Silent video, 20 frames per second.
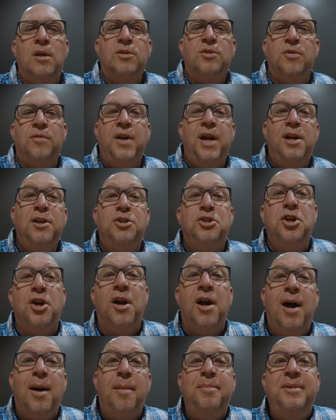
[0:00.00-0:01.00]
So there's your
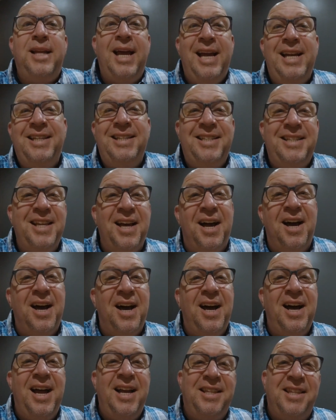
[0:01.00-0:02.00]
update
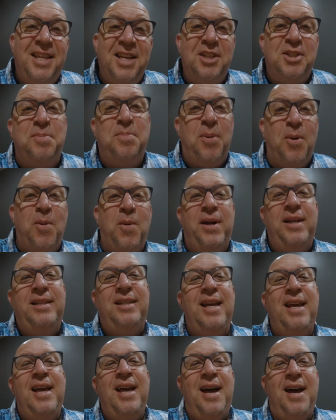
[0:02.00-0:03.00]
uh, at this point.
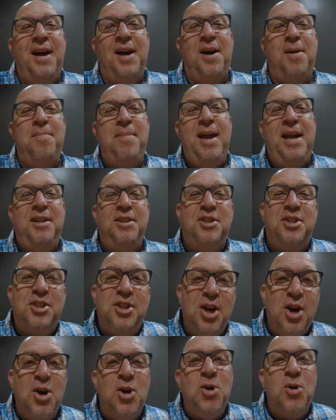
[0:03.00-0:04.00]
Uh, man,
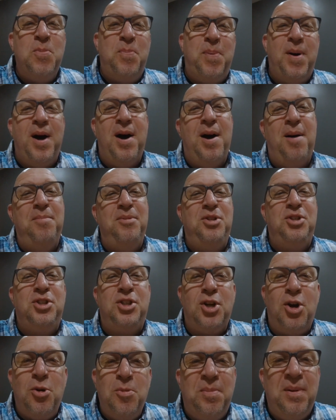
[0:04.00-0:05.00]
so pumped,
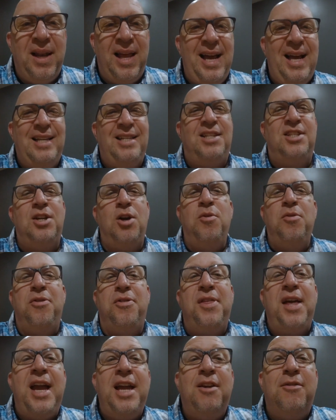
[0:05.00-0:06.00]
so blessed, so
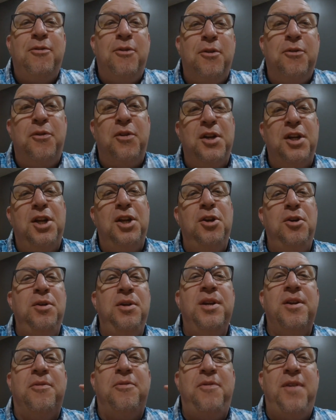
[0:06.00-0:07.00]
thankful for you,
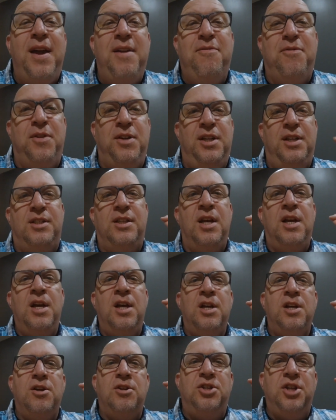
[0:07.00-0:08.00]
your faithfulness,
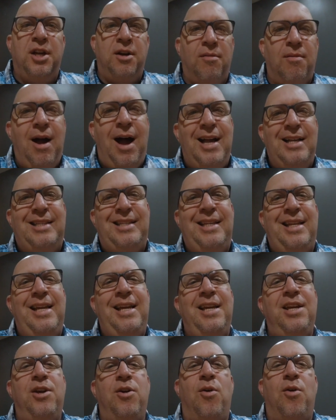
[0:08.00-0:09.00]
your
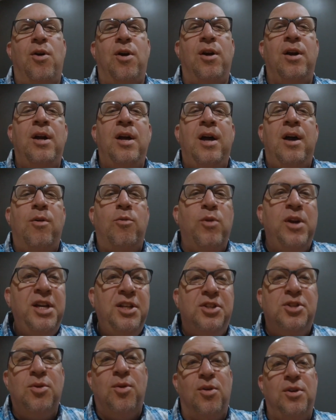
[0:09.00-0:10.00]
generosity, your
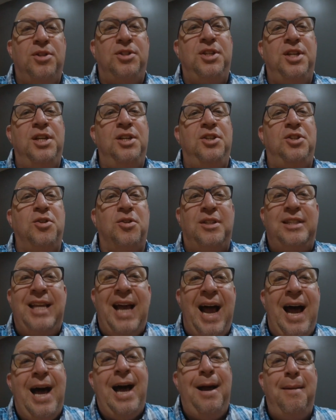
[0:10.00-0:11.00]
resources, your
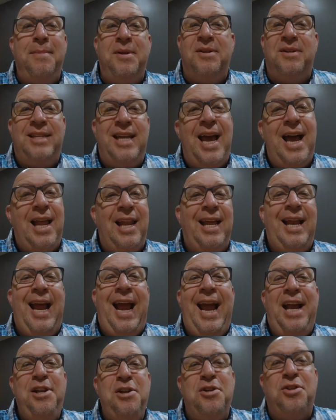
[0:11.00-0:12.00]
time, your talent,
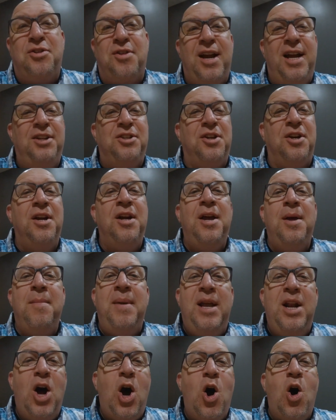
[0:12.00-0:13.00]
and your treasure.
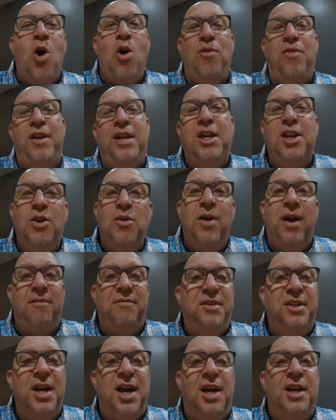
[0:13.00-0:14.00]
Man, all that you
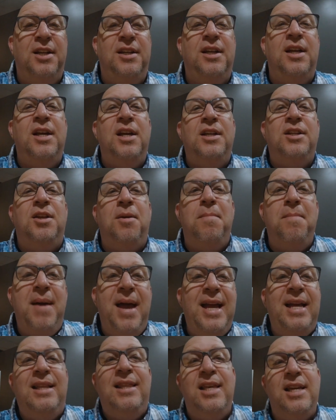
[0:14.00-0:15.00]
have done to
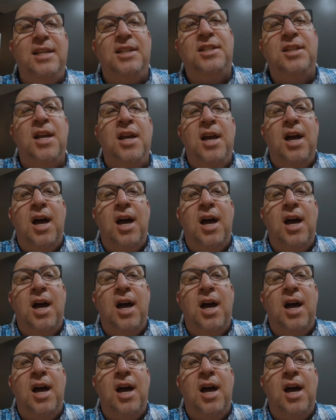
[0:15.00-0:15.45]
make this